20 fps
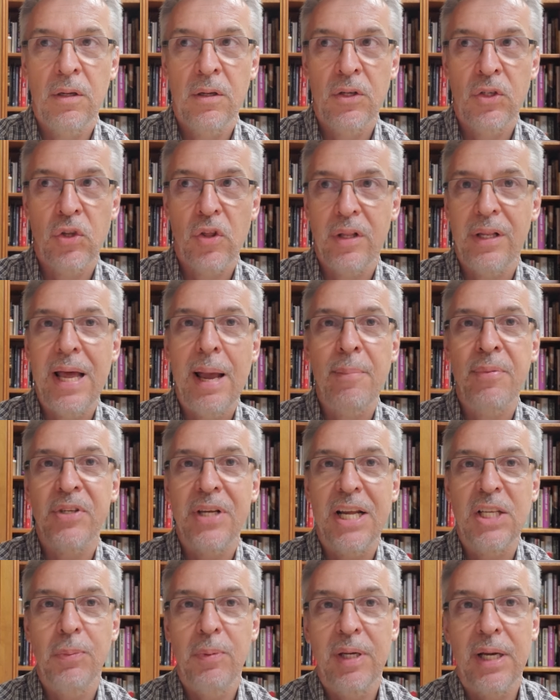So the
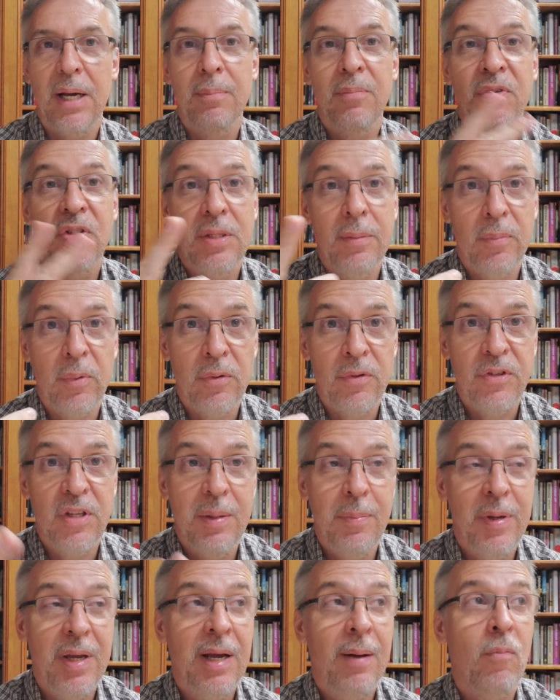lampstands become symbols, they
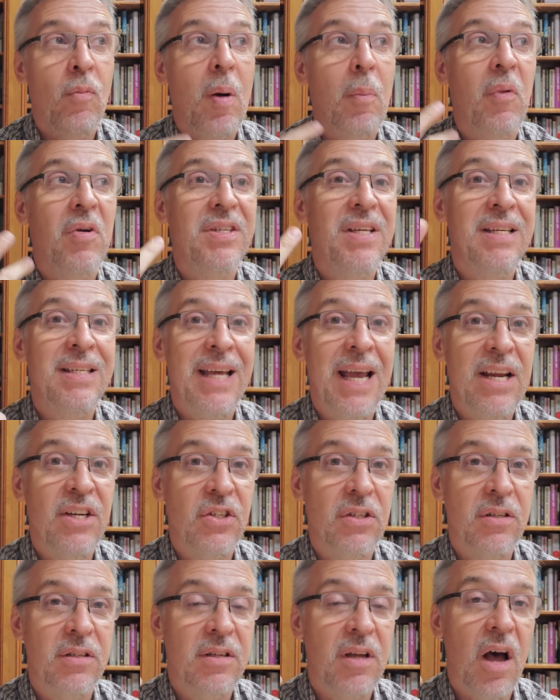become
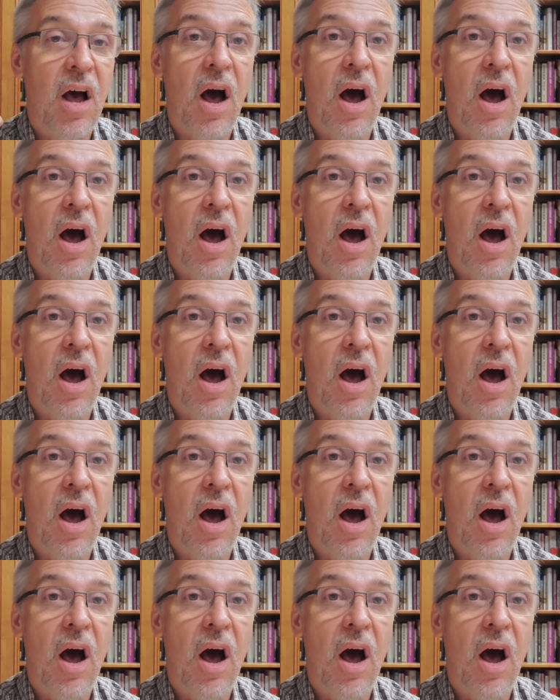representations